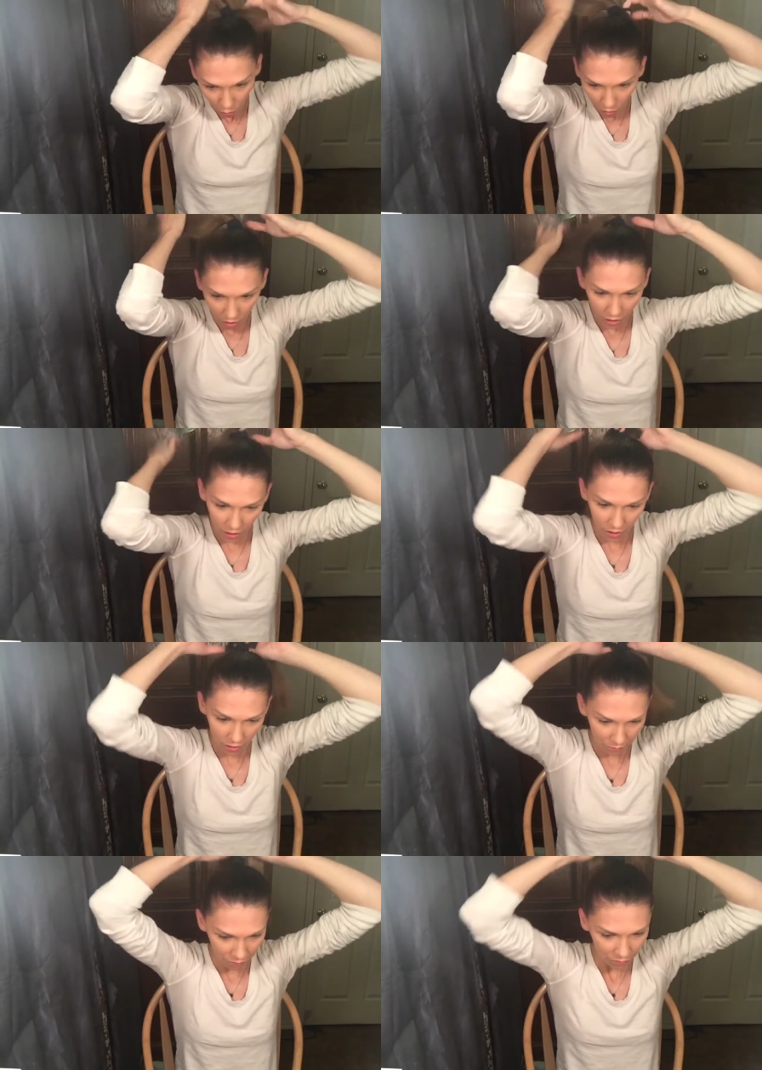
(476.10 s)
where,
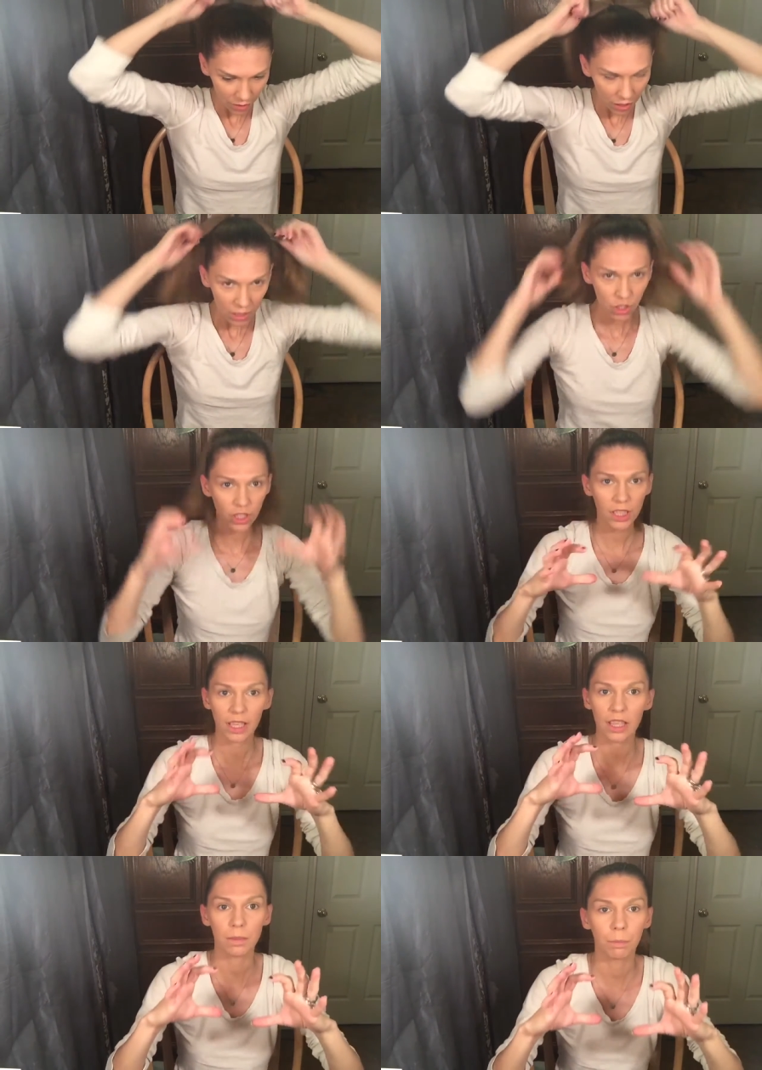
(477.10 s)
um, it's just
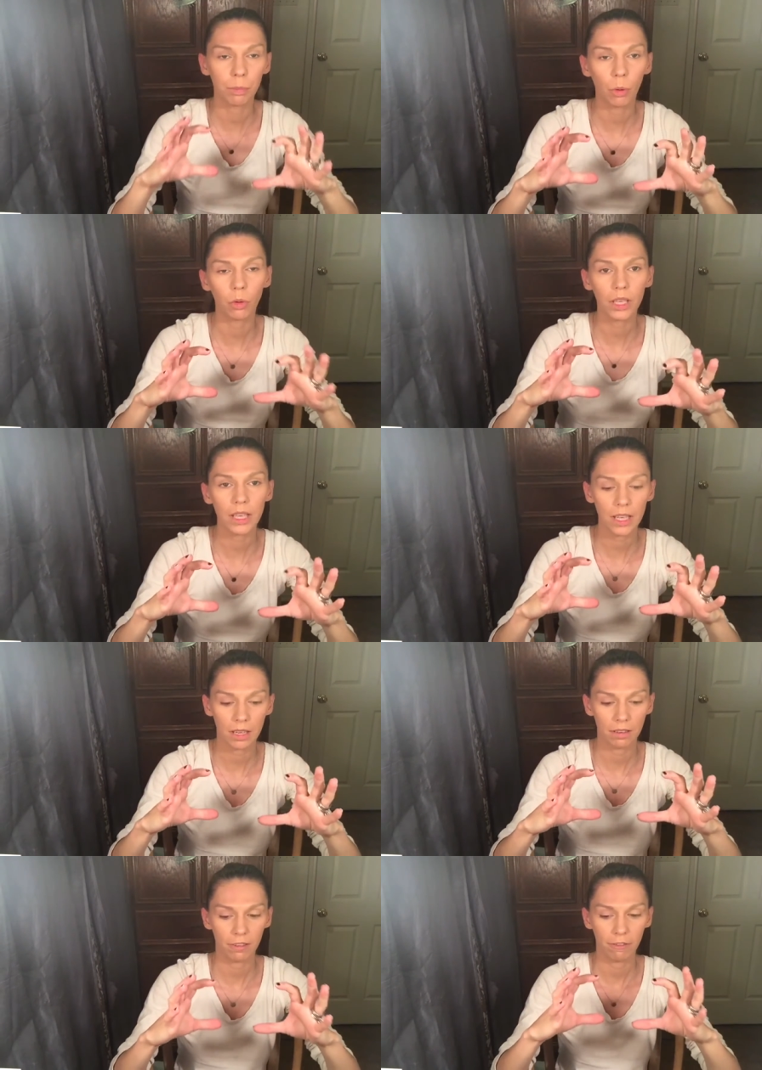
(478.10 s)
like this
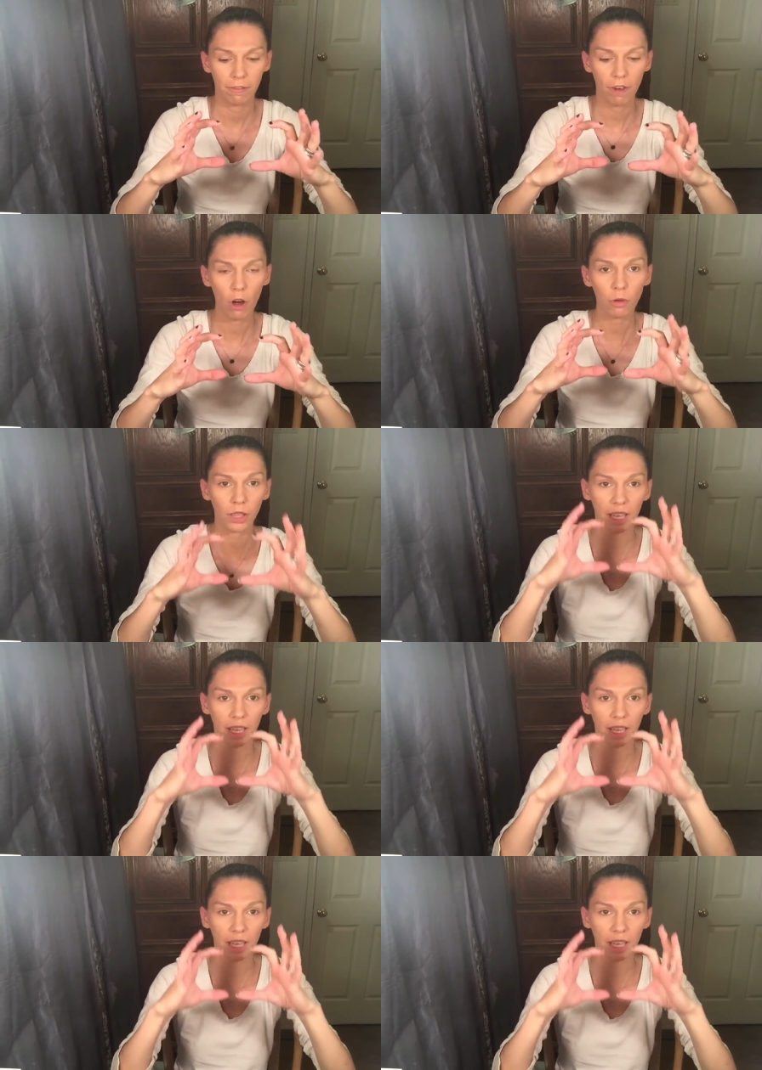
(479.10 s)
bulky phone,